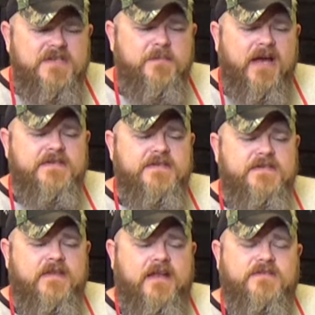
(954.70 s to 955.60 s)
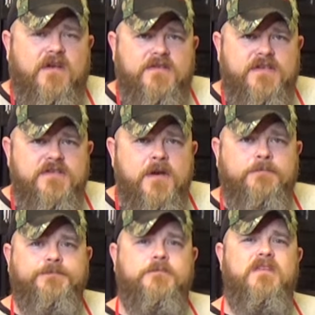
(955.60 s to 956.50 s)
spices in that sausage
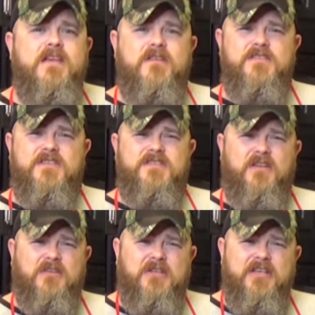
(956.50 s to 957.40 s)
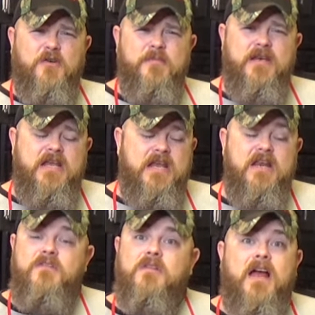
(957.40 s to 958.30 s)
-hmm. give it just a little bit of heat.
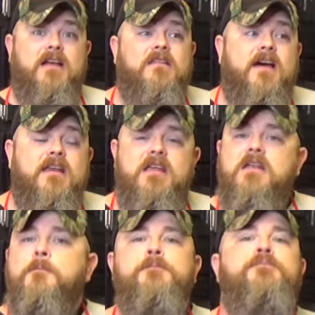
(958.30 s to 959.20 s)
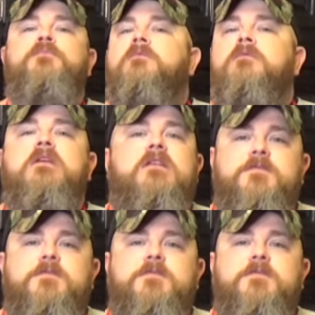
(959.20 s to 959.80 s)
If you like a lot of heat, get a